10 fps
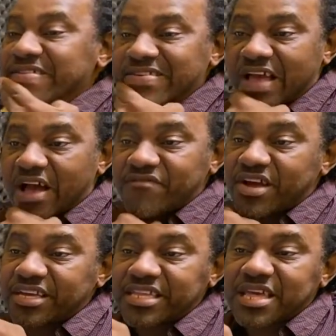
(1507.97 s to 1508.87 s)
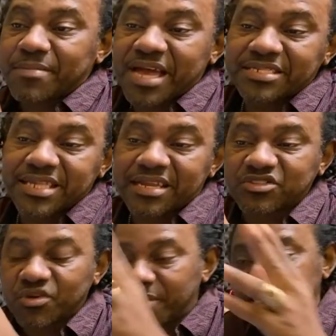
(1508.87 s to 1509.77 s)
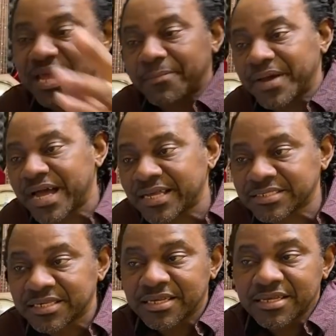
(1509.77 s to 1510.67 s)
ease off and catch a bystander, somebody a pass.